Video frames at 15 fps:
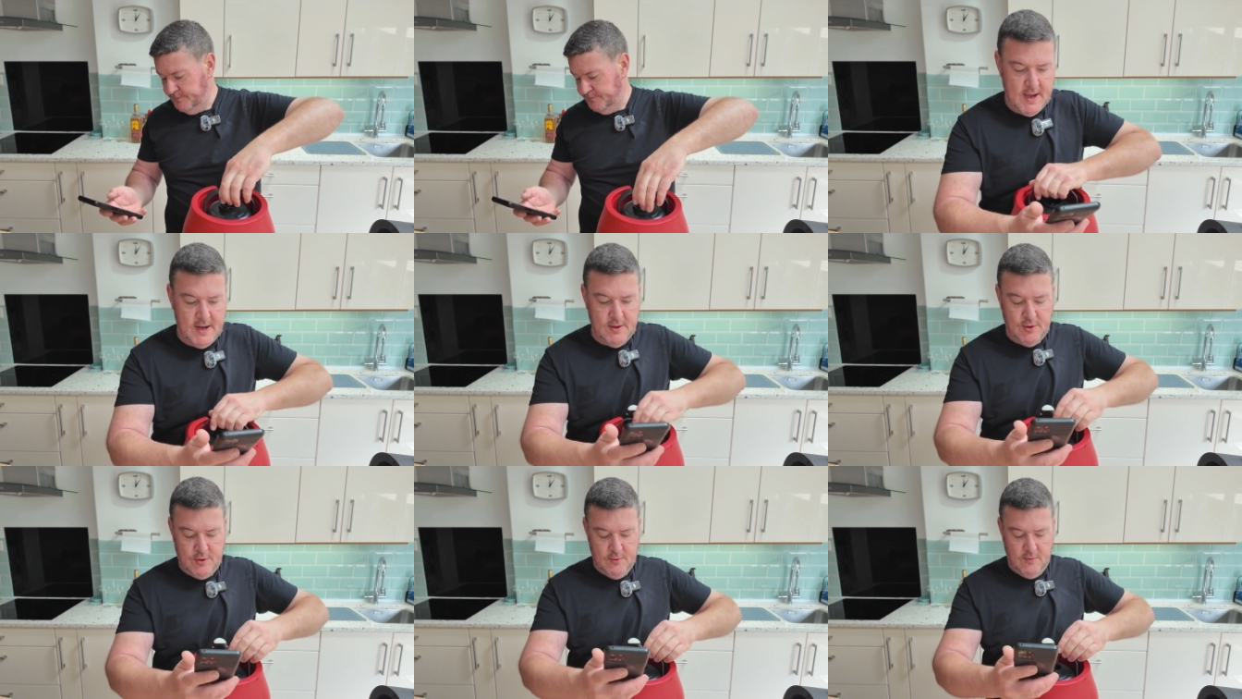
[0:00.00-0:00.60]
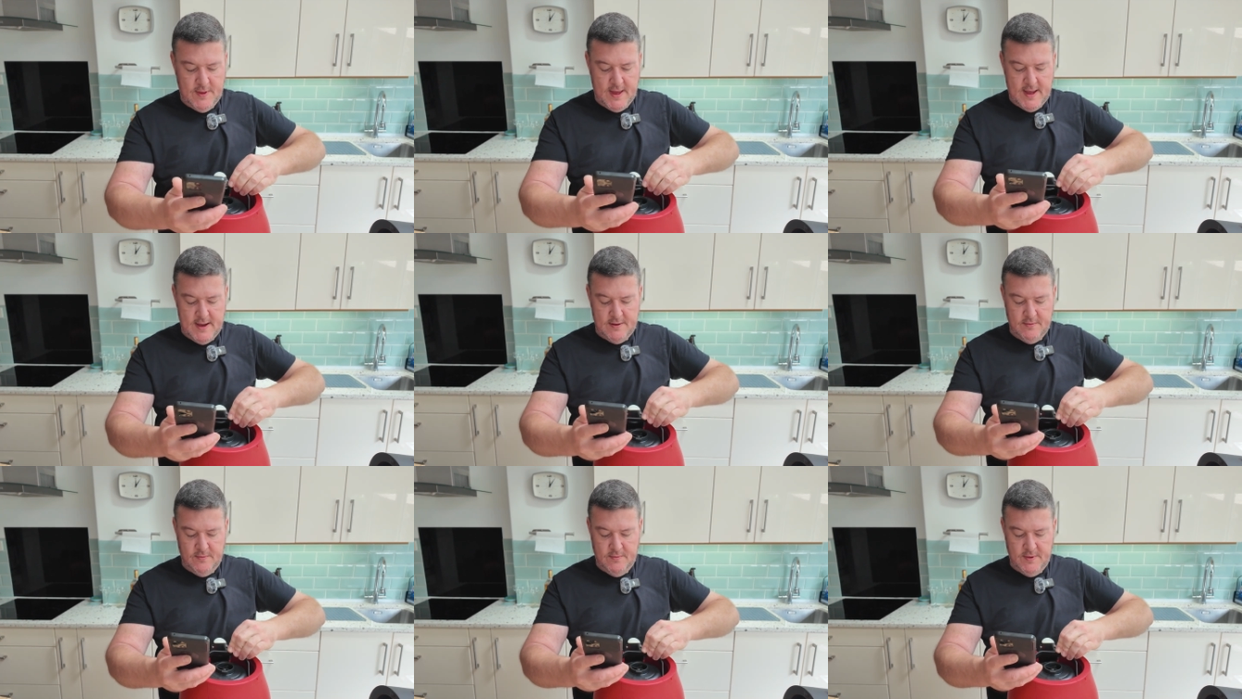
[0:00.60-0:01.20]
and ensure the
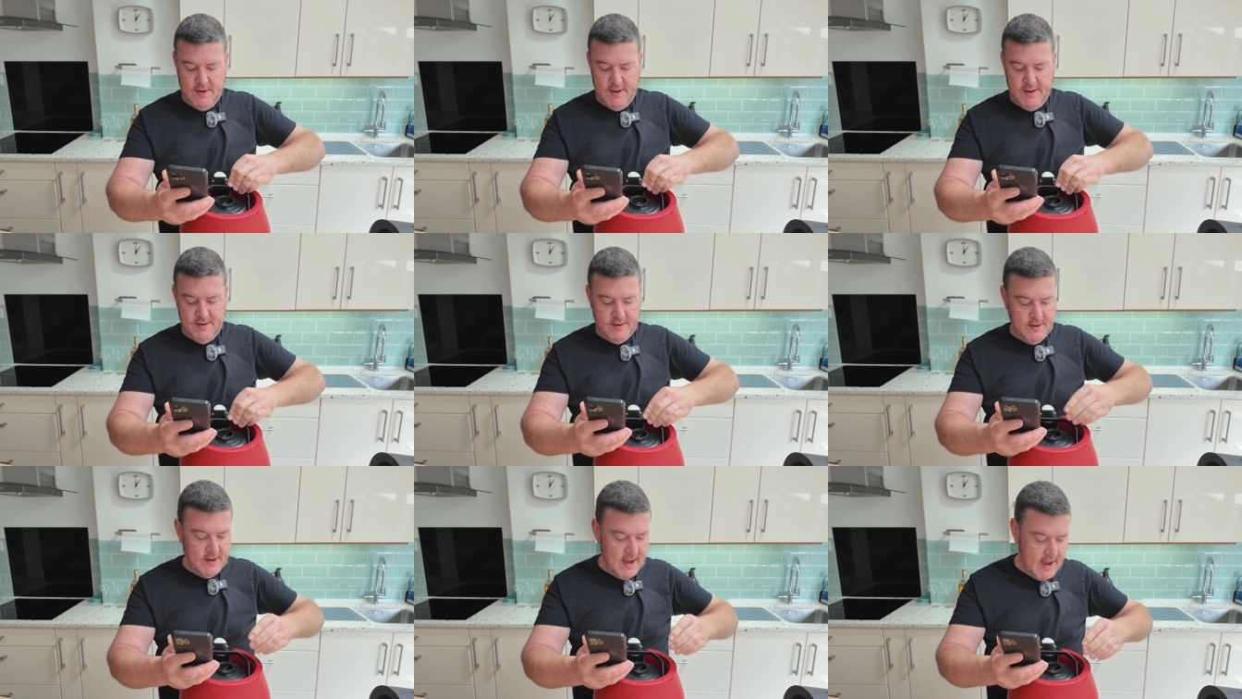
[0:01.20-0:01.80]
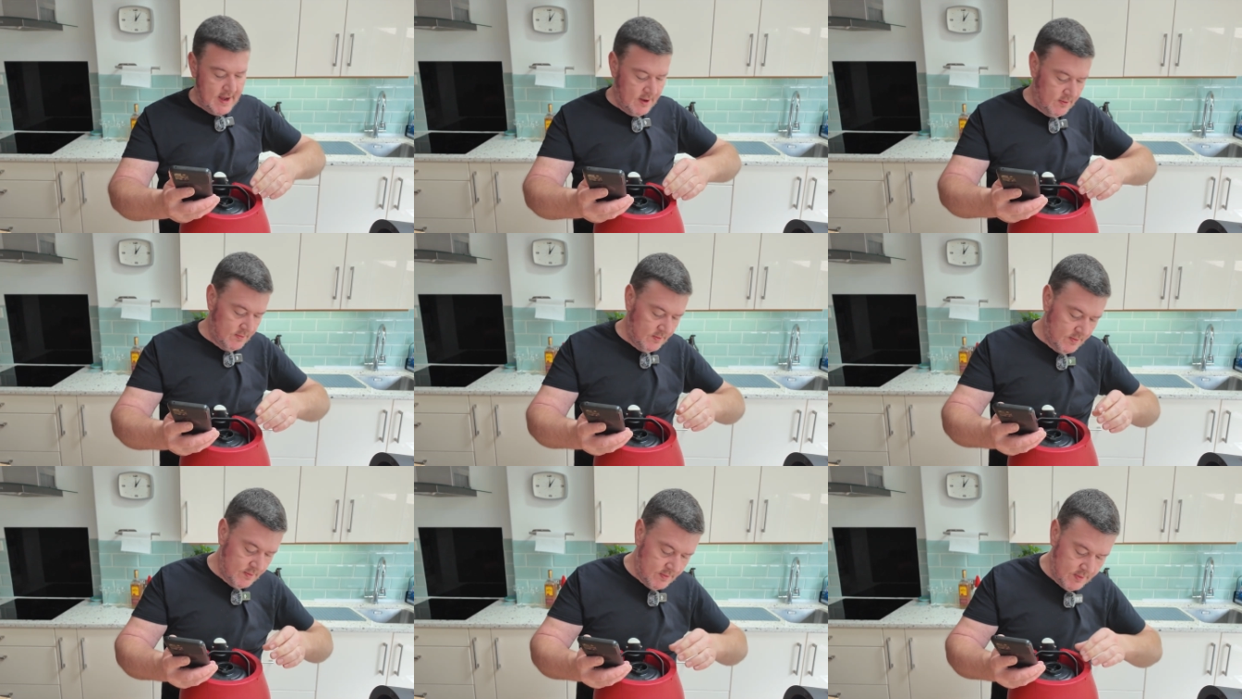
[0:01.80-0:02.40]
handle is
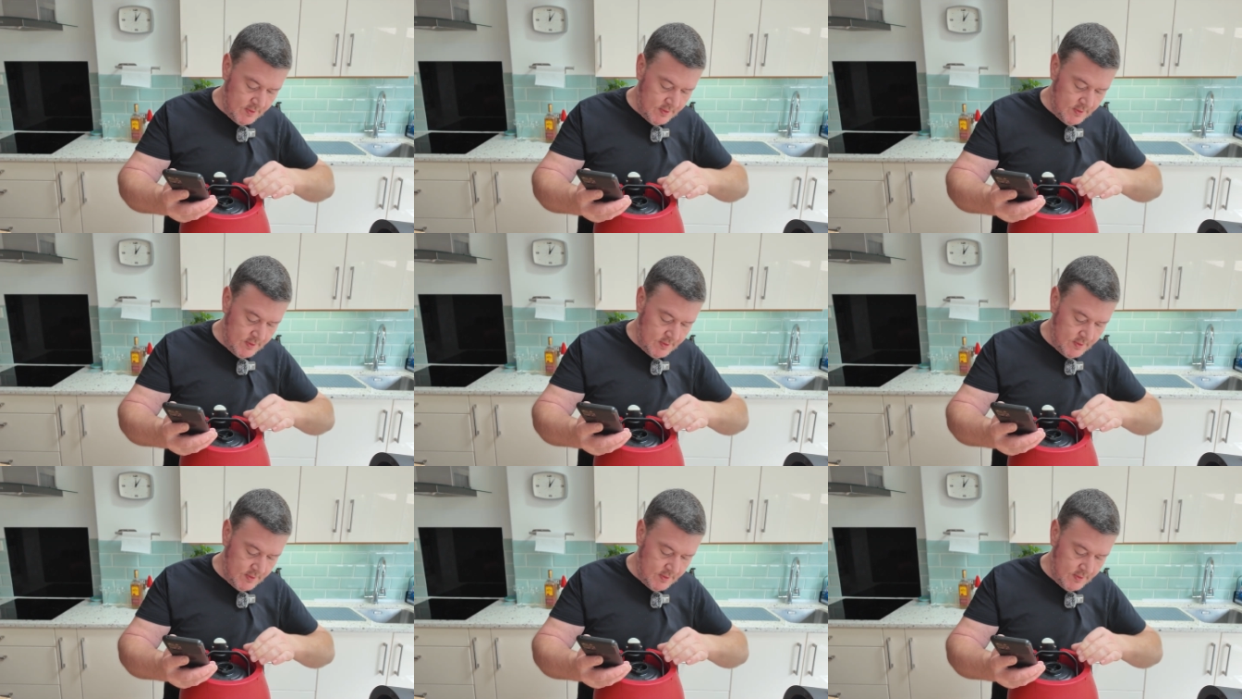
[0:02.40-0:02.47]
down,